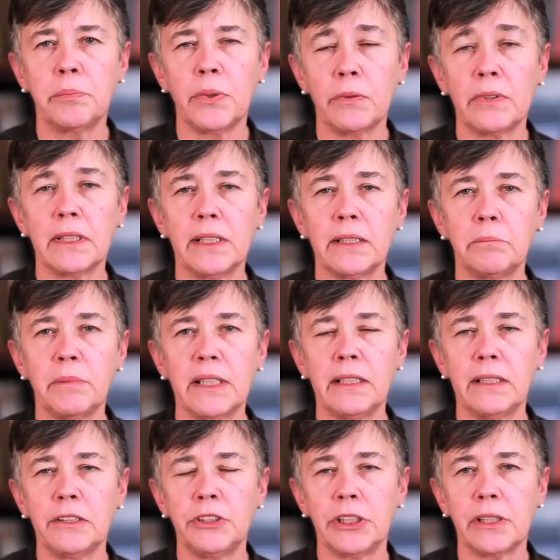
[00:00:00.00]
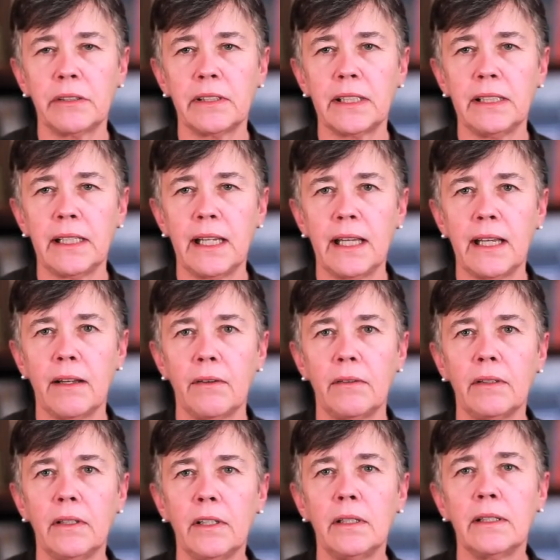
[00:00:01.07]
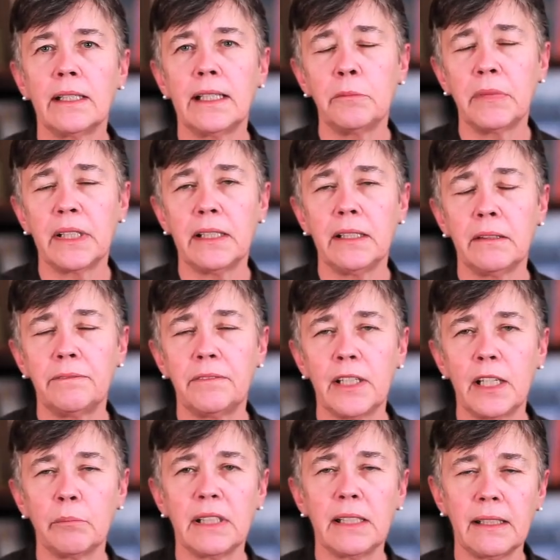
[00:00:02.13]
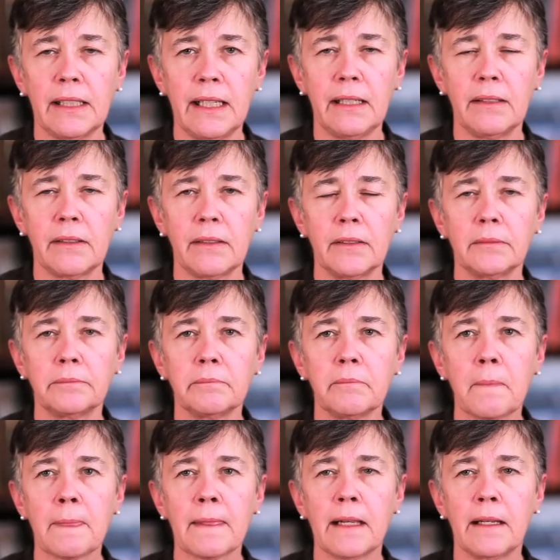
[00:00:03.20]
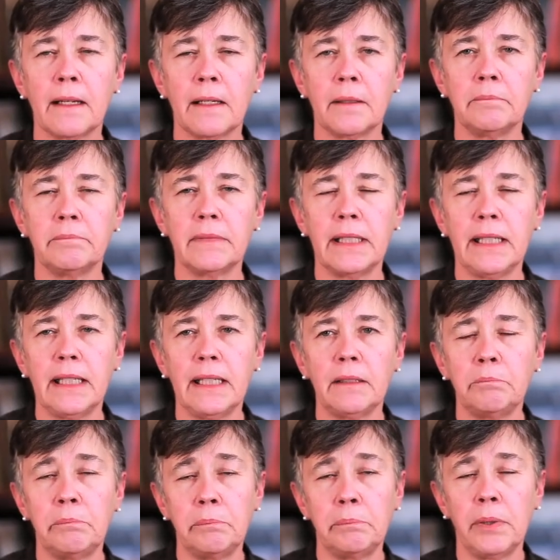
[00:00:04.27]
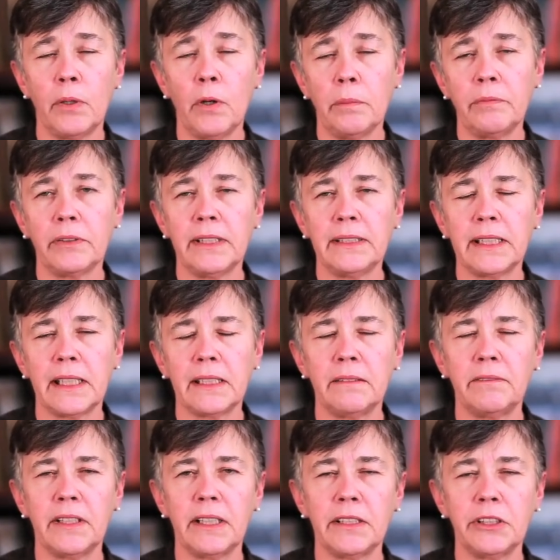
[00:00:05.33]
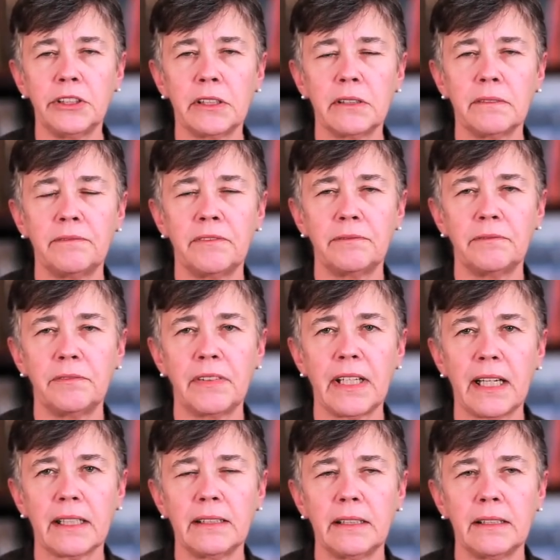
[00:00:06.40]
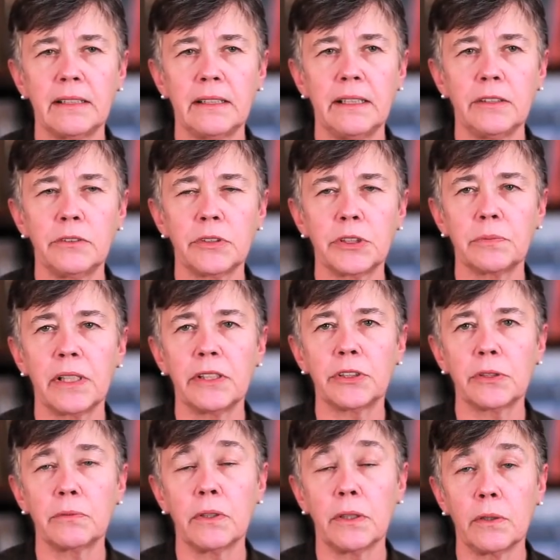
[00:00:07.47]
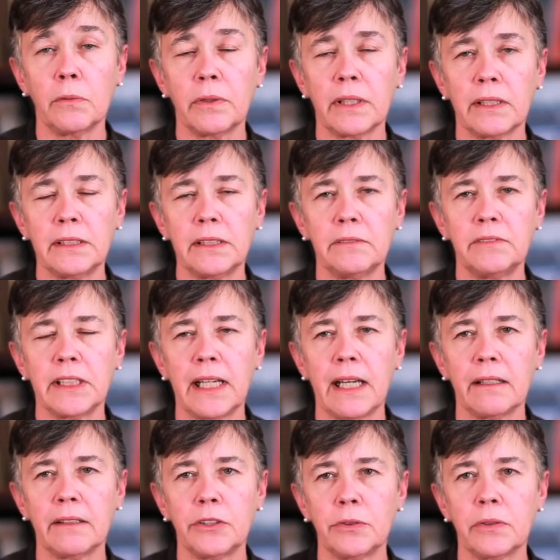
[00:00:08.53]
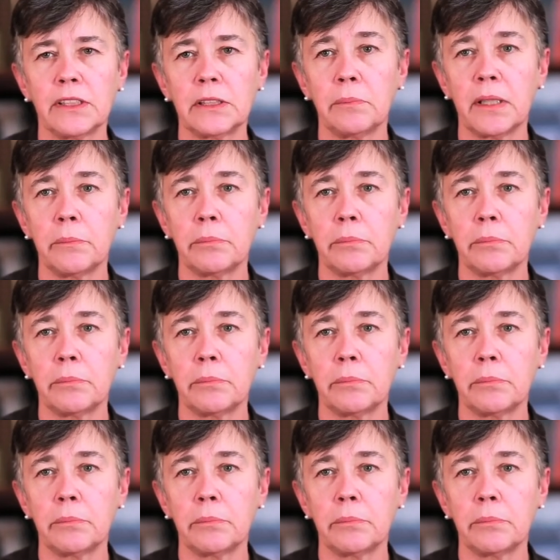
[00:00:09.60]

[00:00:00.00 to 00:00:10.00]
both to get money to charity now, get money to family later, and hopefully take advantage of the fact that the interest rates are low relative to how the trust might